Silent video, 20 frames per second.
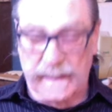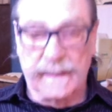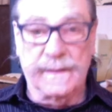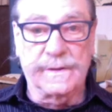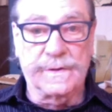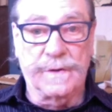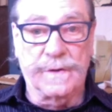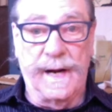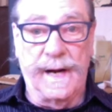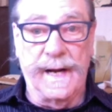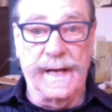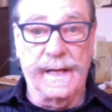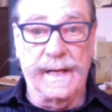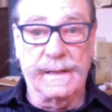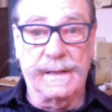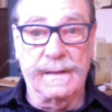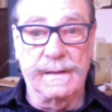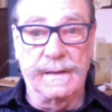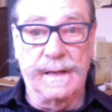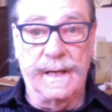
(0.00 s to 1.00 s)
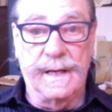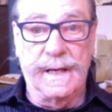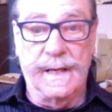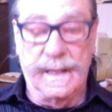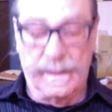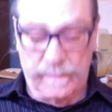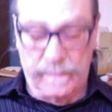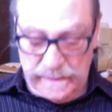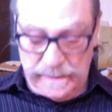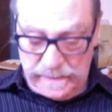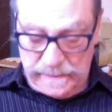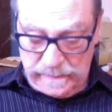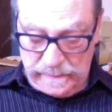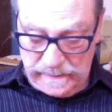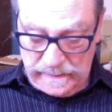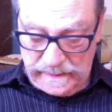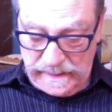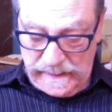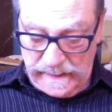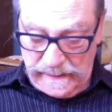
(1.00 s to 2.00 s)
trial, which
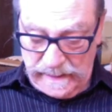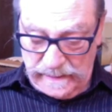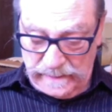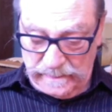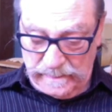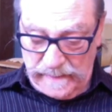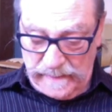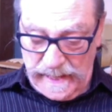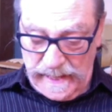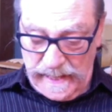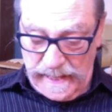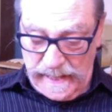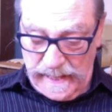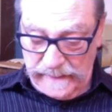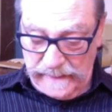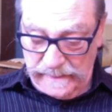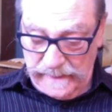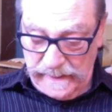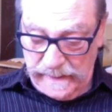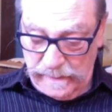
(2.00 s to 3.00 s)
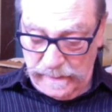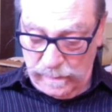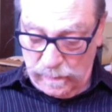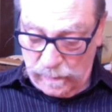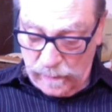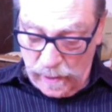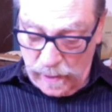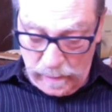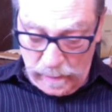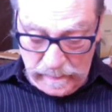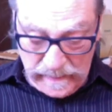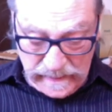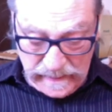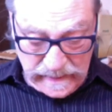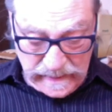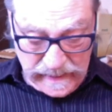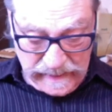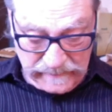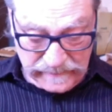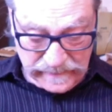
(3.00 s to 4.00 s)
was held by the Roman
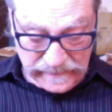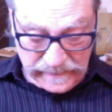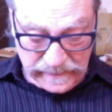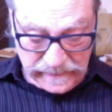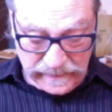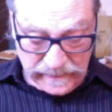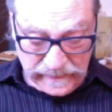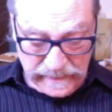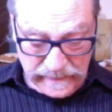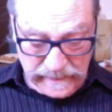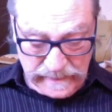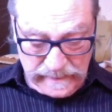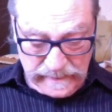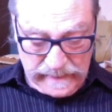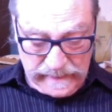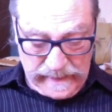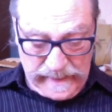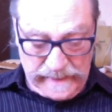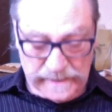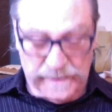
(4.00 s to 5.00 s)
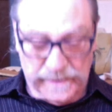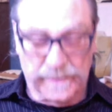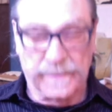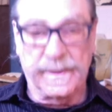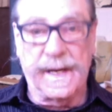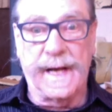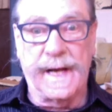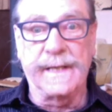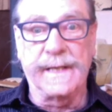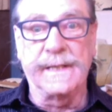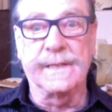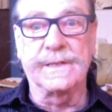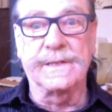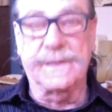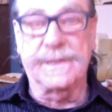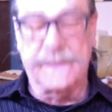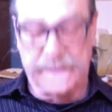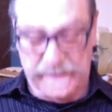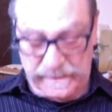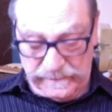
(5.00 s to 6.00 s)
governor
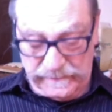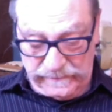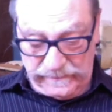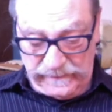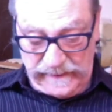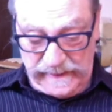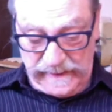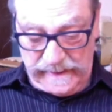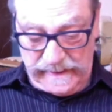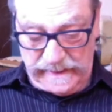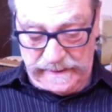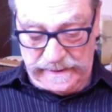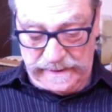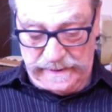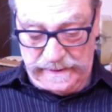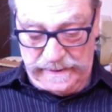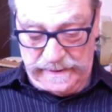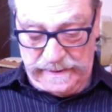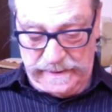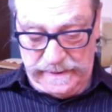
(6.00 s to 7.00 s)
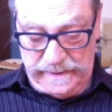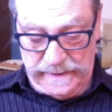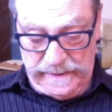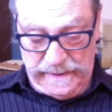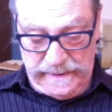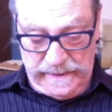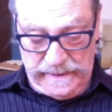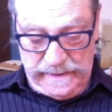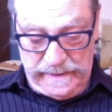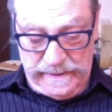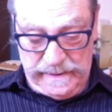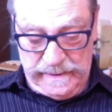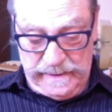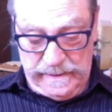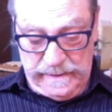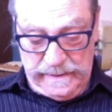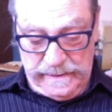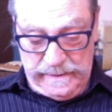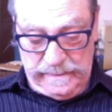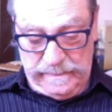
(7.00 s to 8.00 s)
Antoninus Felix,
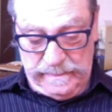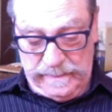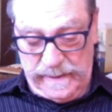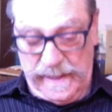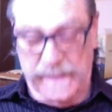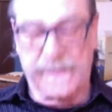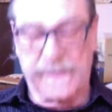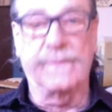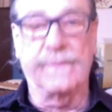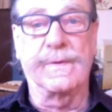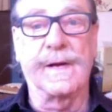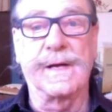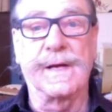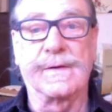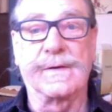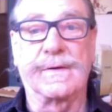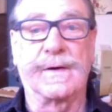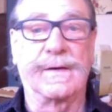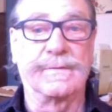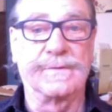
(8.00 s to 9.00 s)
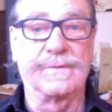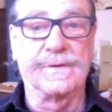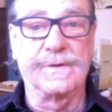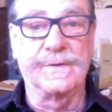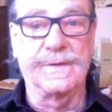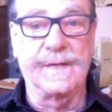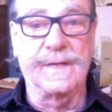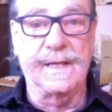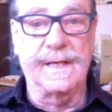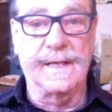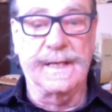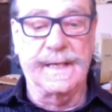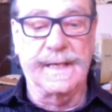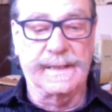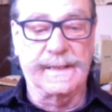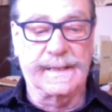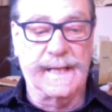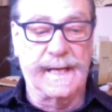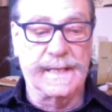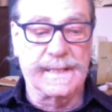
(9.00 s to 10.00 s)
procurator of Judea
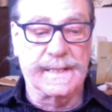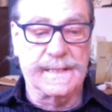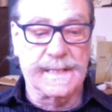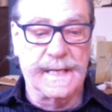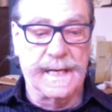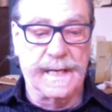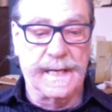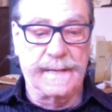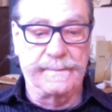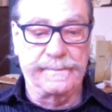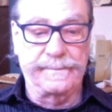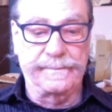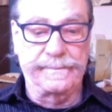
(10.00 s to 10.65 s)
at that time.